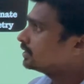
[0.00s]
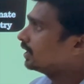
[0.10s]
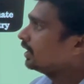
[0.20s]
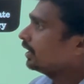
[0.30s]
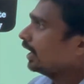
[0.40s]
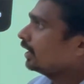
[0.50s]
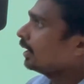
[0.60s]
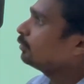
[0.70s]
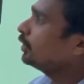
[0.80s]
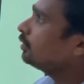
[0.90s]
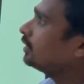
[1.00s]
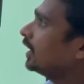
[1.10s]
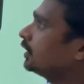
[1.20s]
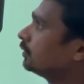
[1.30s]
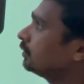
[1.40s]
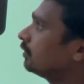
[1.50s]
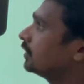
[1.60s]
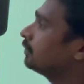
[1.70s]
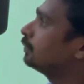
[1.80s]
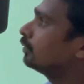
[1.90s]
And I'm going to tell you the
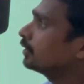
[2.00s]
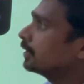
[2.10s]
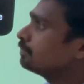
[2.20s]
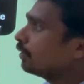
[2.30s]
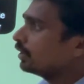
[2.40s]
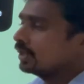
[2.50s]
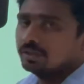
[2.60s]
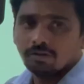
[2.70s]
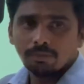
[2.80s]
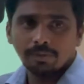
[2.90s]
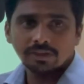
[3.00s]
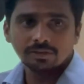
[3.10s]
four important topics